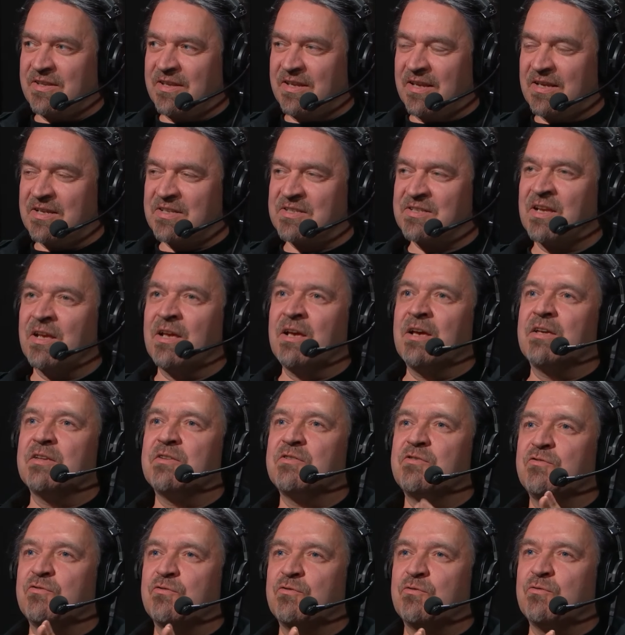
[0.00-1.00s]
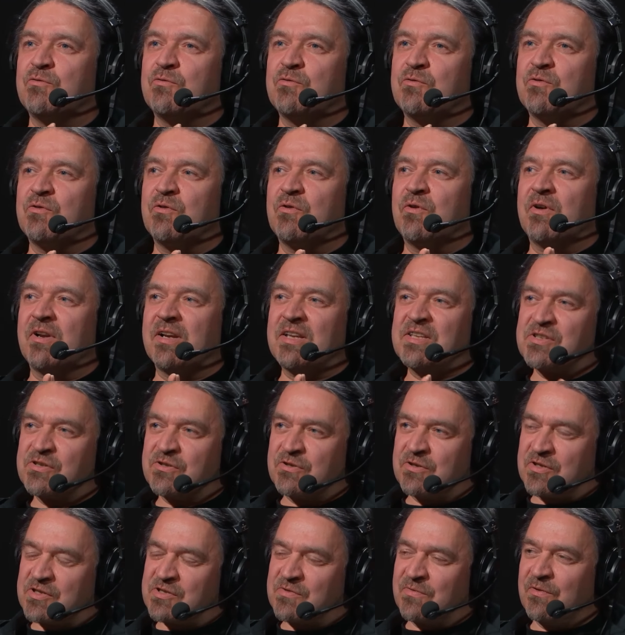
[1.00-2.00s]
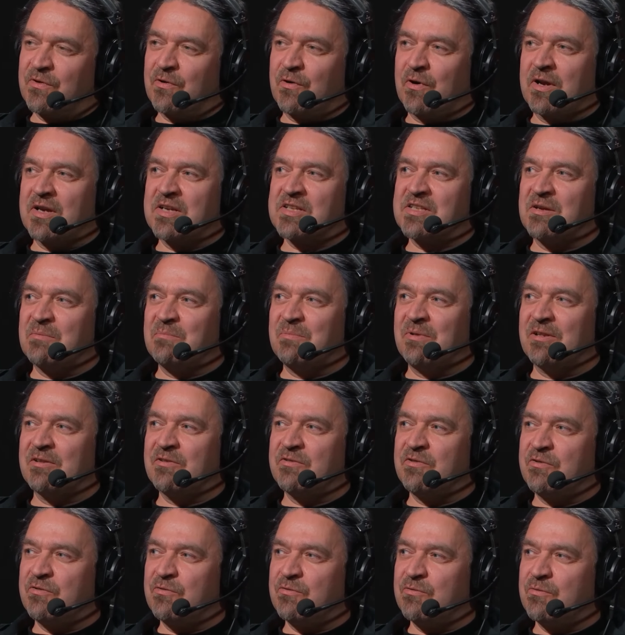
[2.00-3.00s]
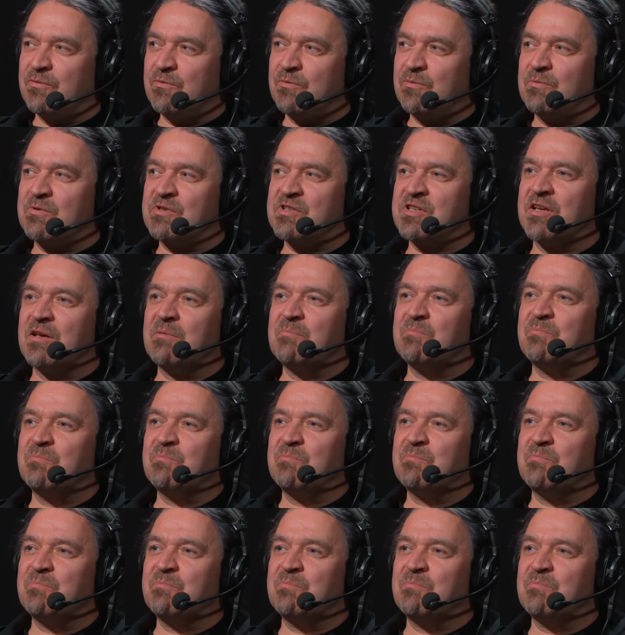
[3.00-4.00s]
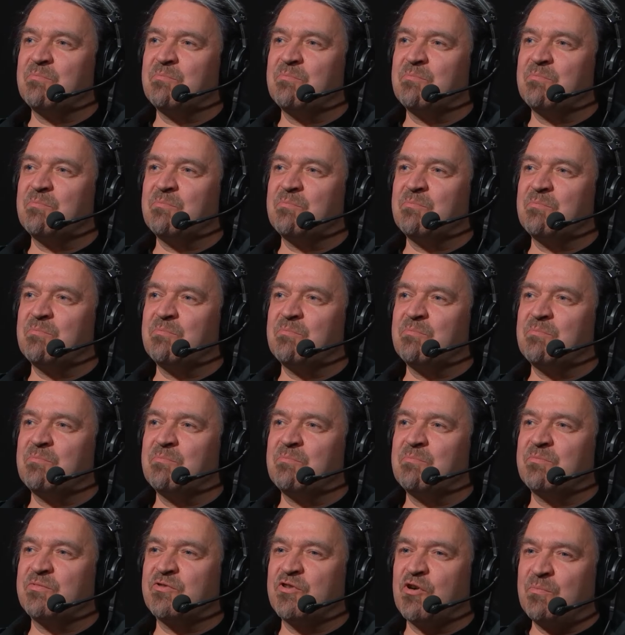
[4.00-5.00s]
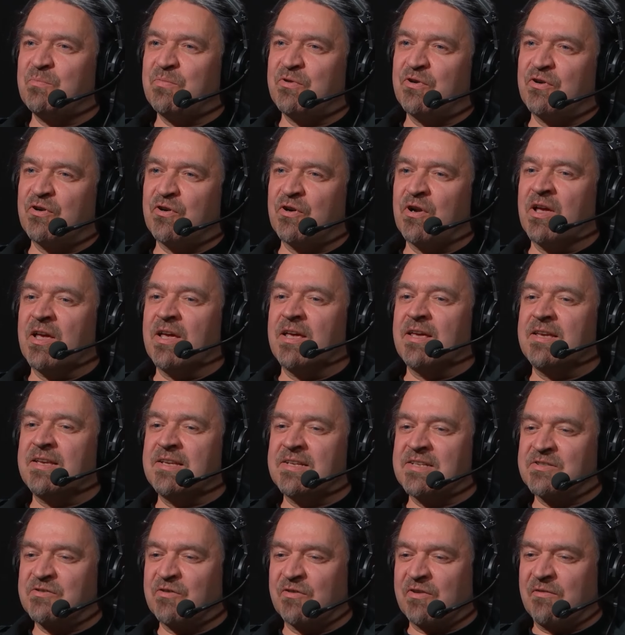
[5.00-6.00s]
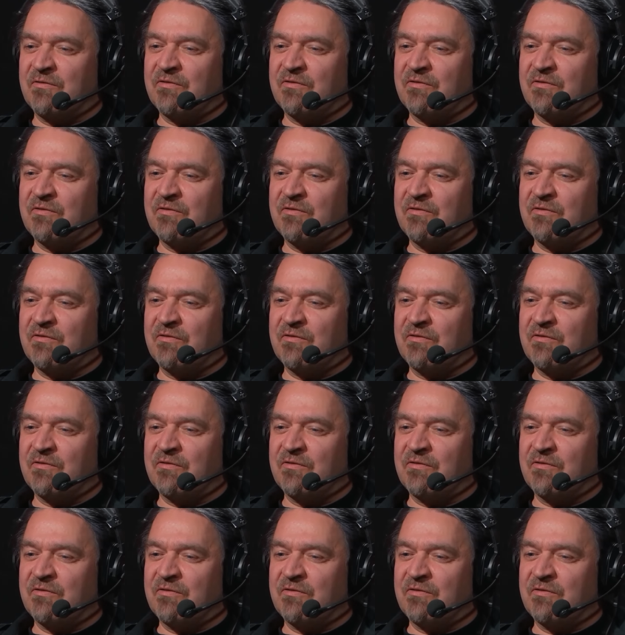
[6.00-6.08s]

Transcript: things, to research, for example, to do some proper history